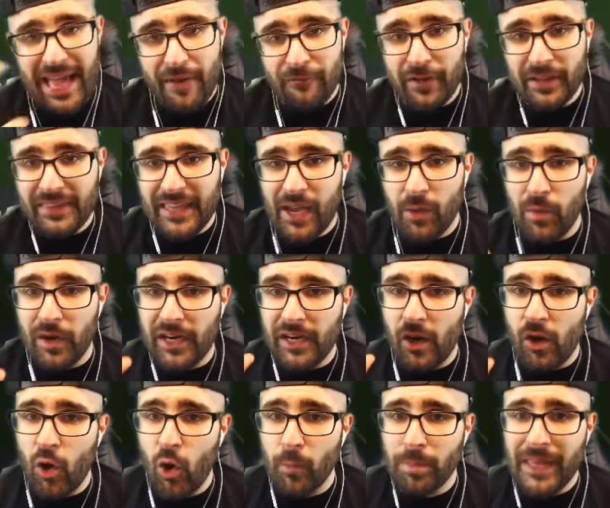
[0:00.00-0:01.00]
everything, we're going
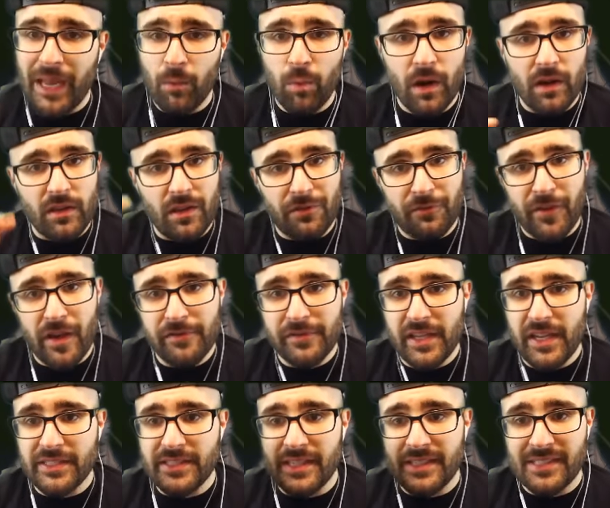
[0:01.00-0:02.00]
to hope that we're in the
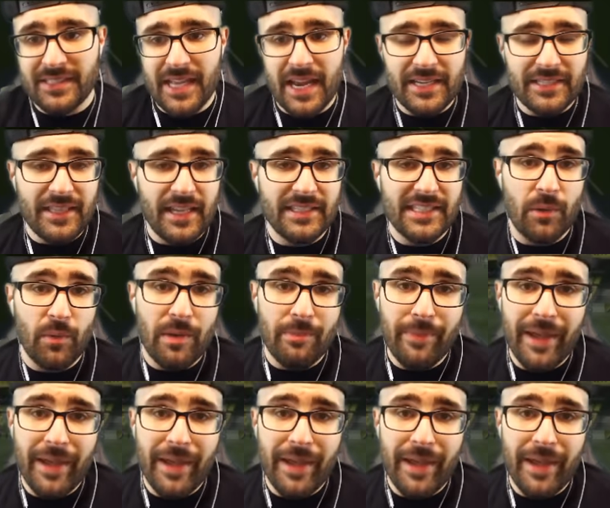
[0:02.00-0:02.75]
fifties and sixties and we